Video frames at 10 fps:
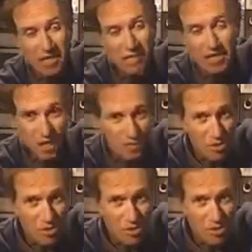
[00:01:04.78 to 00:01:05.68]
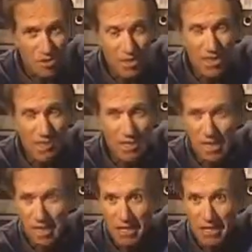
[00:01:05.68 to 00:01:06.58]
The Egyptians
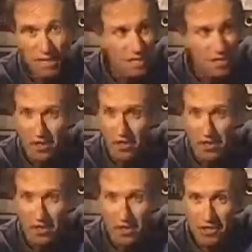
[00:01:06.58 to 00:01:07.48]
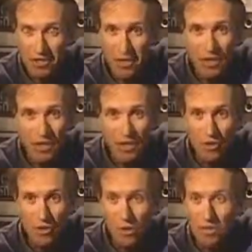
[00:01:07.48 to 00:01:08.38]
believed that this constellation
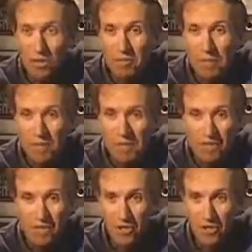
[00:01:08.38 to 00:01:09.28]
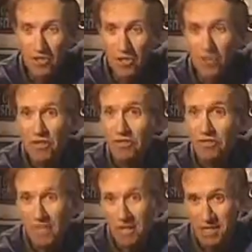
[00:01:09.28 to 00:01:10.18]
was the representation of the god
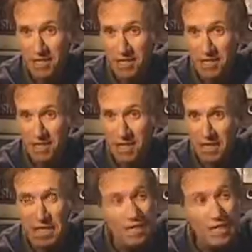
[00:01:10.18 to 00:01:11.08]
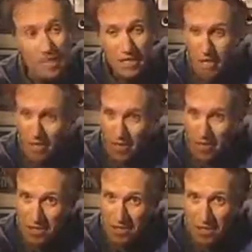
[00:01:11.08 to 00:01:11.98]
Osiris, and in this
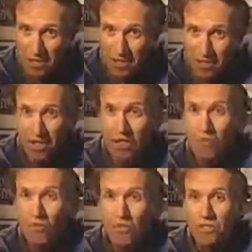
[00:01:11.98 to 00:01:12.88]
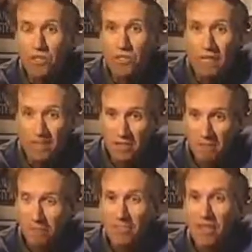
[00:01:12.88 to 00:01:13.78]
constellation was the
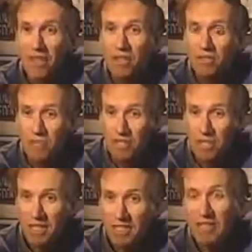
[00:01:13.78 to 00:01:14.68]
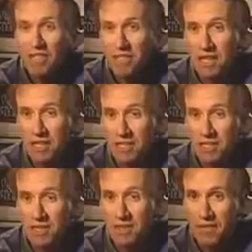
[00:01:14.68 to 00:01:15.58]
kingdom of Osiris in the sky.
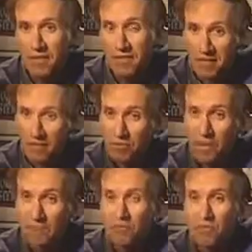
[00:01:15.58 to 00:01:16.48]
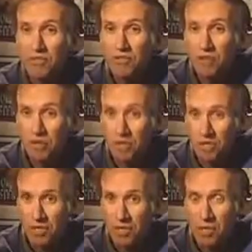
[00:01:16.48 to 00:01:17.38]
And that is where they wanted to join.